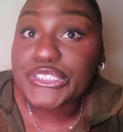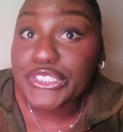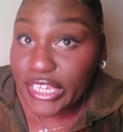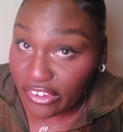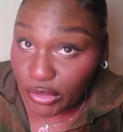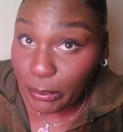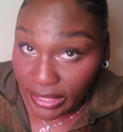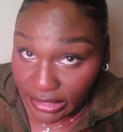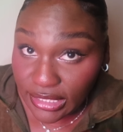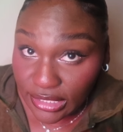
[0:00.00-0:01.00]
Took every
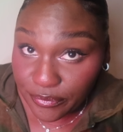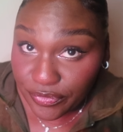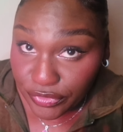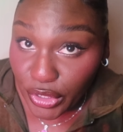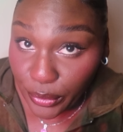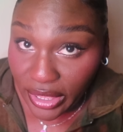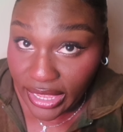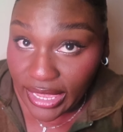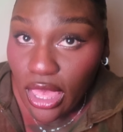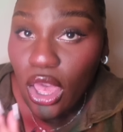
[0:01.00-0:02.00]
penny.
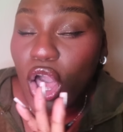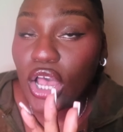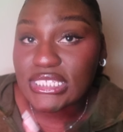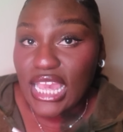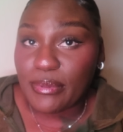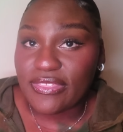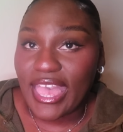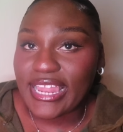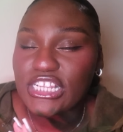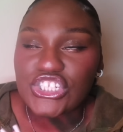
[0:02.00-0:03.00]
Okay? On top of
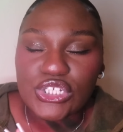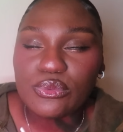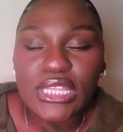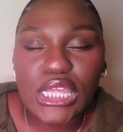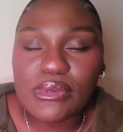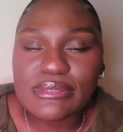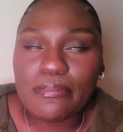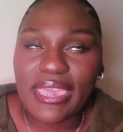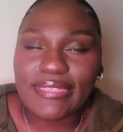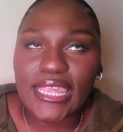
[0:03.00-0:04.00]
that, and she really was
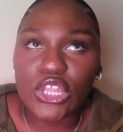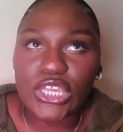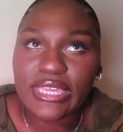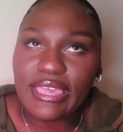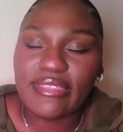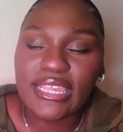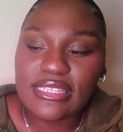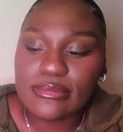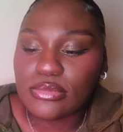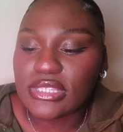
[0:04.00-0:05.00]
mainly looking at, like,
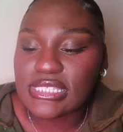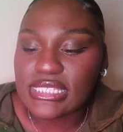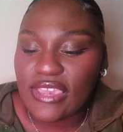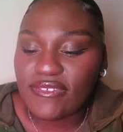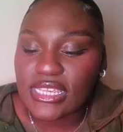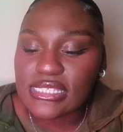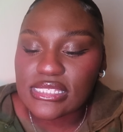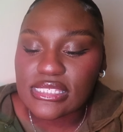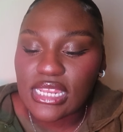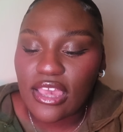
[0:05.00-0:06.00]
the savings
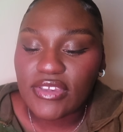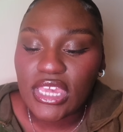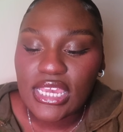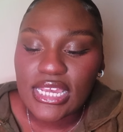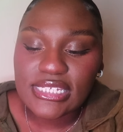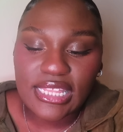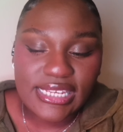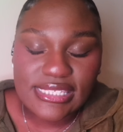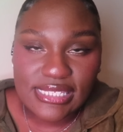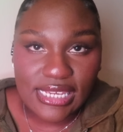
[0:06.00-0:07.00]
and stuff to,
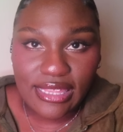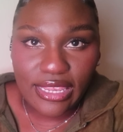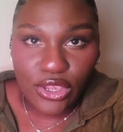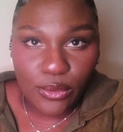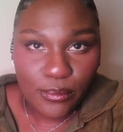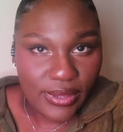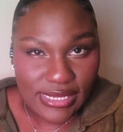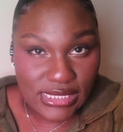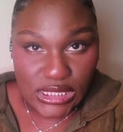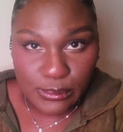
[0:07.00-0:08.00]
like, see, like,
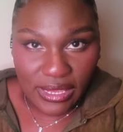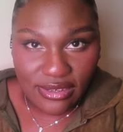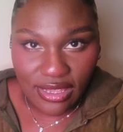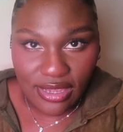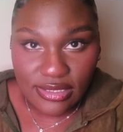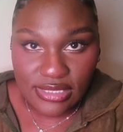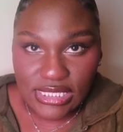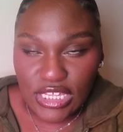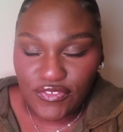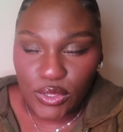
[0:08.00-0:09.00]
his spending, to
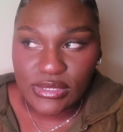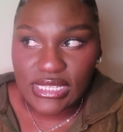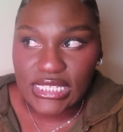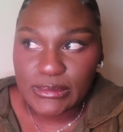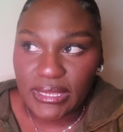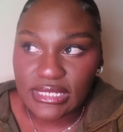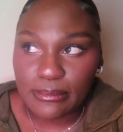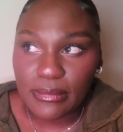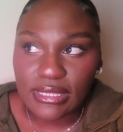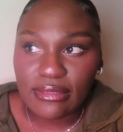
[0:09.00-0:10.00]
see if he was, like,
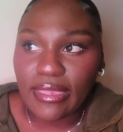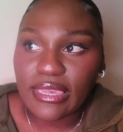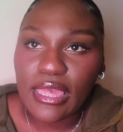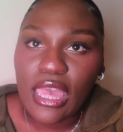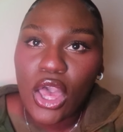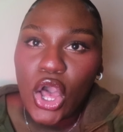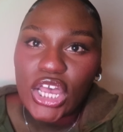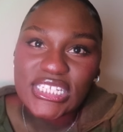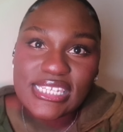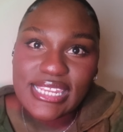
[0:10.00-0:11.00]
spending money, like,
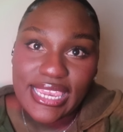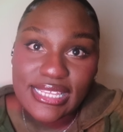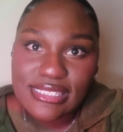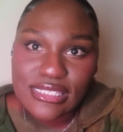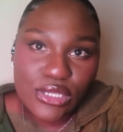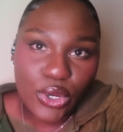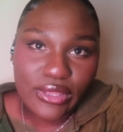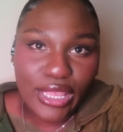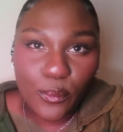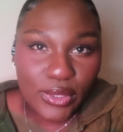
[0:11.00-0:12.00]
on dates or,
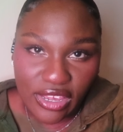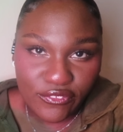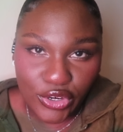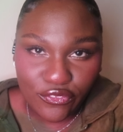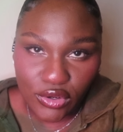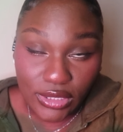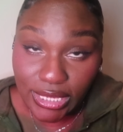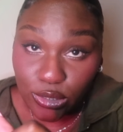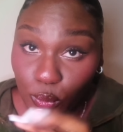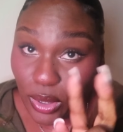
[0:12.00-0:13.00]
like, whatever for,
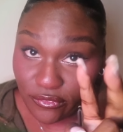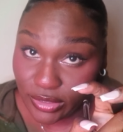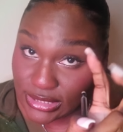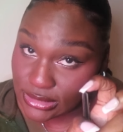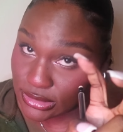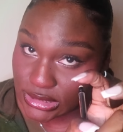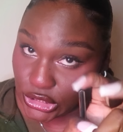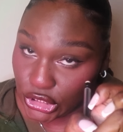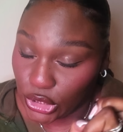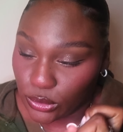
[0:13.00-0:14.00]
like, his,
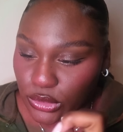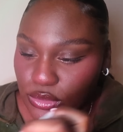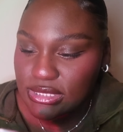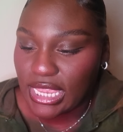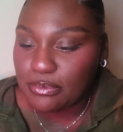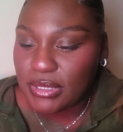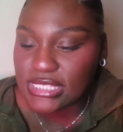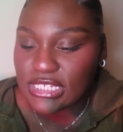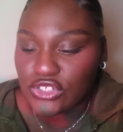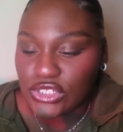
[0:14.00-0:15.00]
you know, little side
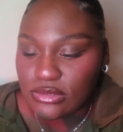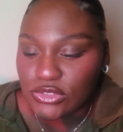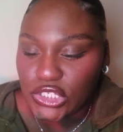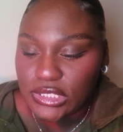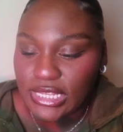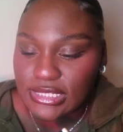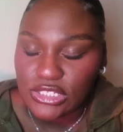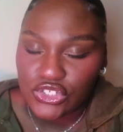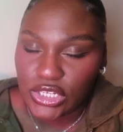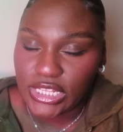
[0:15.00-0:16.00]
piece, because she thinks
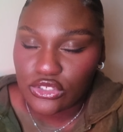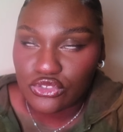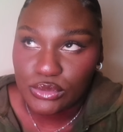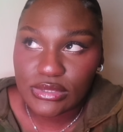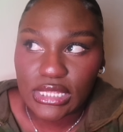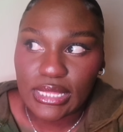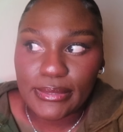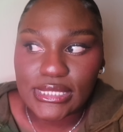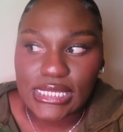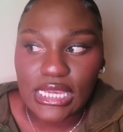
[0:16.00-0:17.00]
he's cheating, so she was like, let
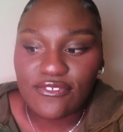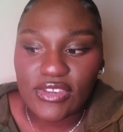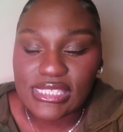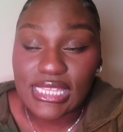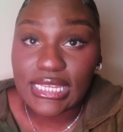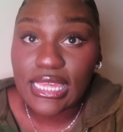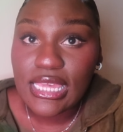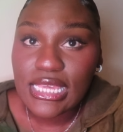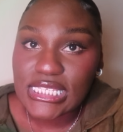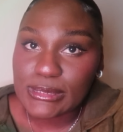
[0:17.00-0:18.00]
me see if he's, like,
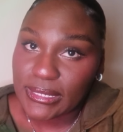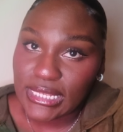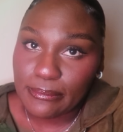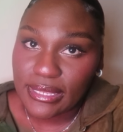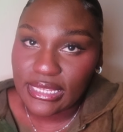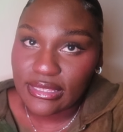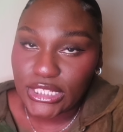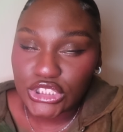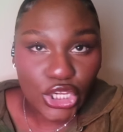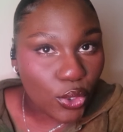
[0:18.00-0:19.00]
spending money,
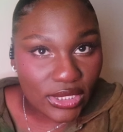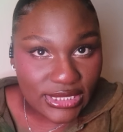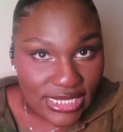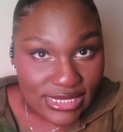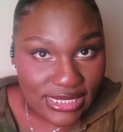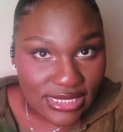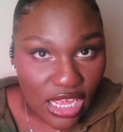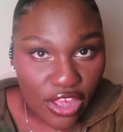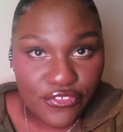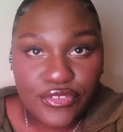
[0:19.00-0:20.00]
like, to go on dates and
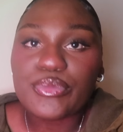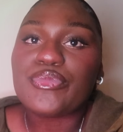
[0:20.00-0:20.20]
stuff.